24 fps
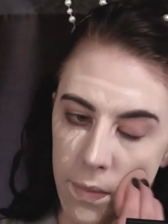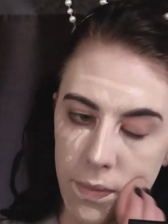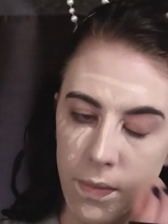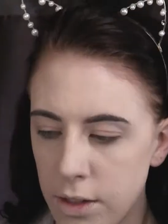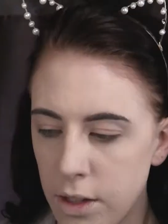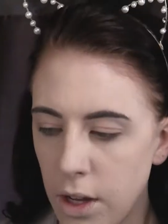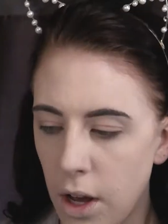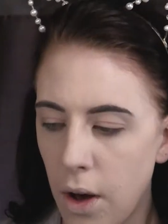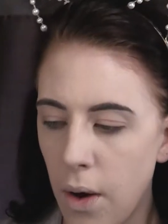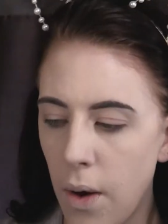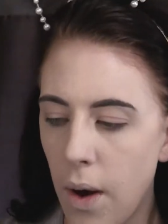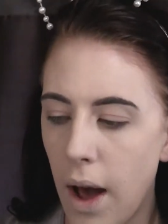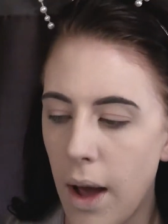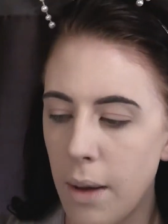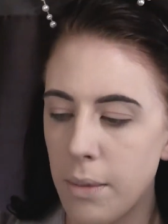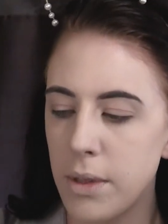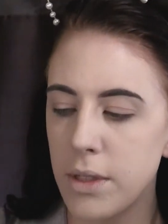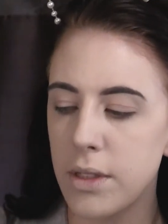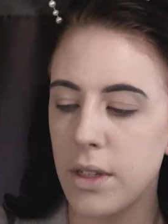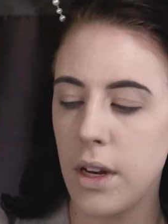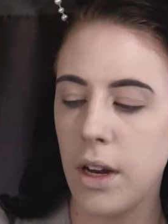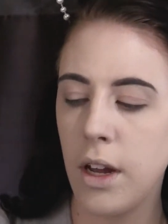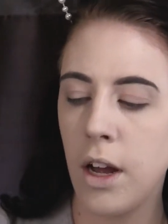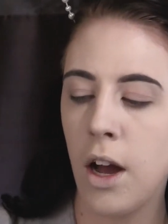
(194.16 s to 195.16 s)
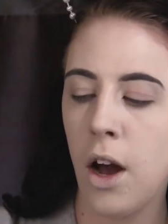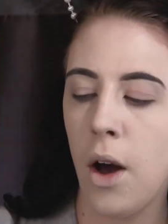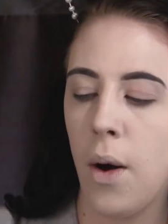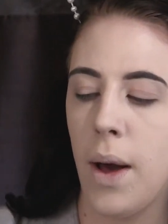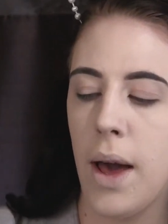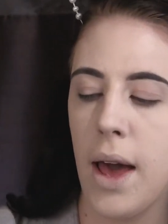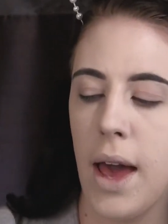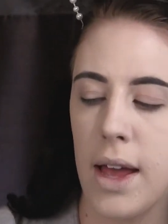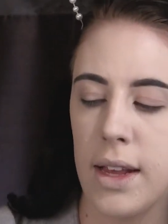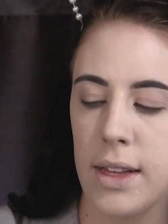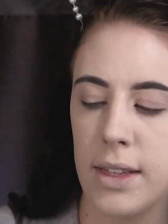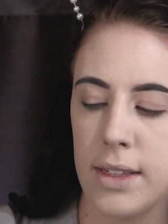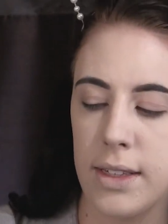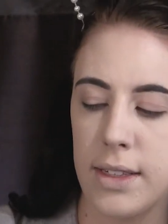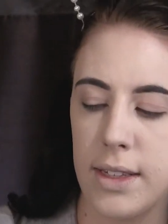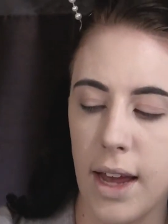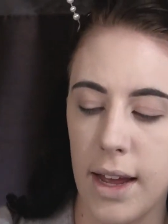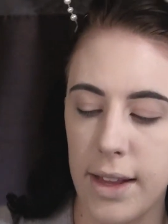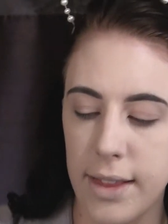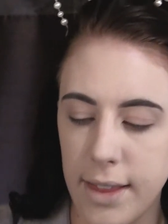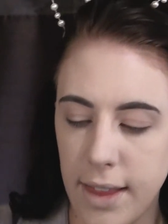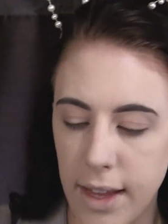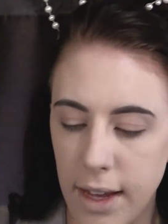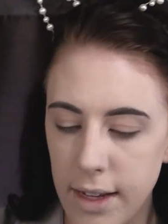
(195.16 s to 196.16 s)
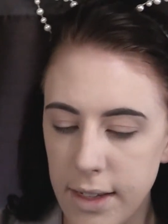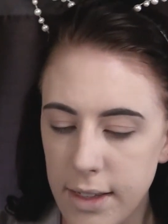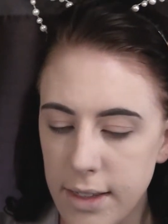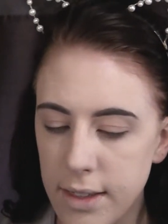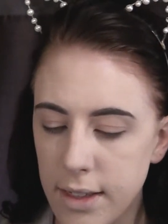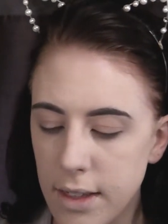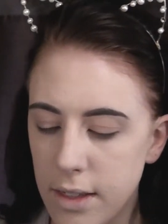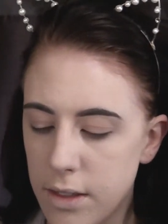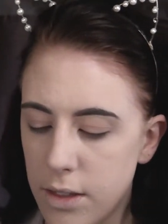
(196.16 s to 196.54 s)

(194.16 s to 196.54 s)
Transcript: So I'm just going to go ahead and set this.